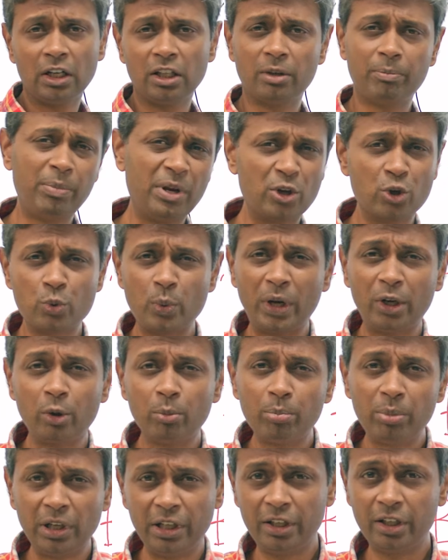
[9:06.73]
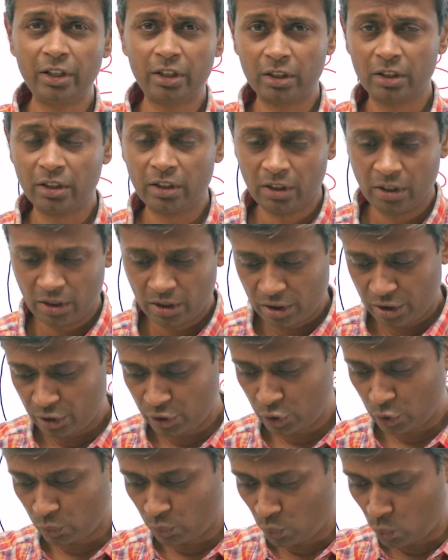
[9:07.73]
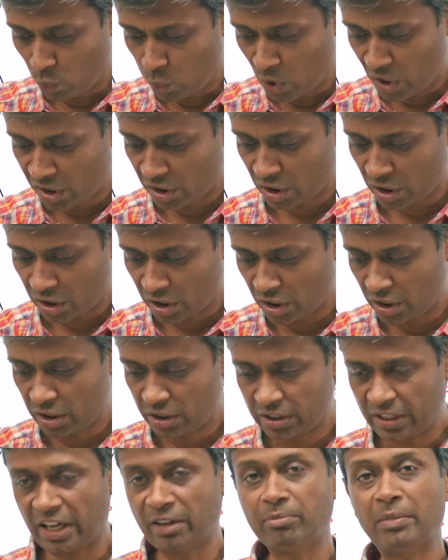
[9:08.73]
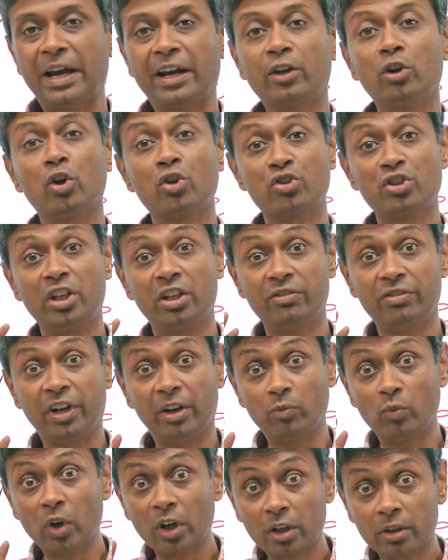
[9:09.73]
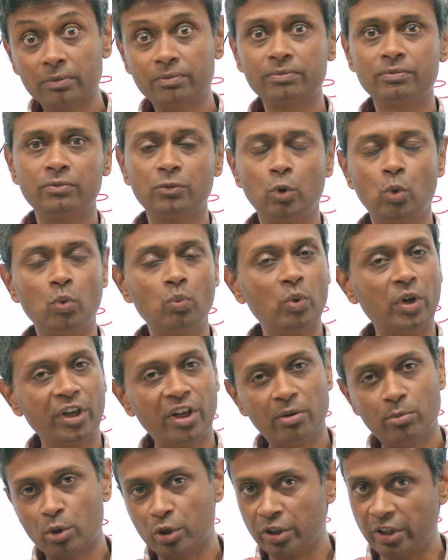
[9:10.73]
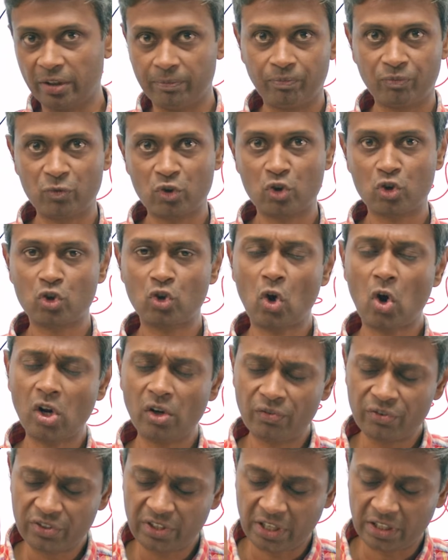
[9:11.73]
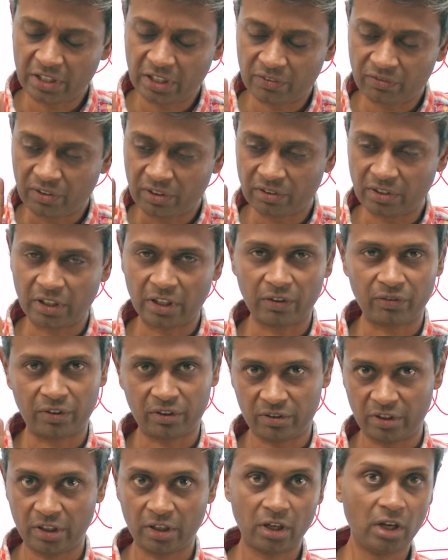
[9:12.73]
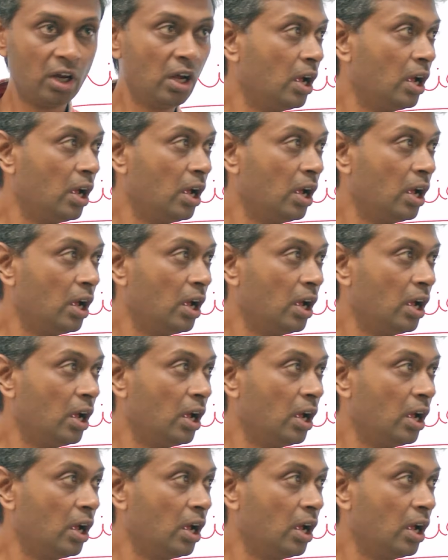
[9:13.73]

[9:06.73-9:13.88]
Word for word: the best way to build it is to work in a time agnostic framework. Don't worry about time. Solve set after set after set.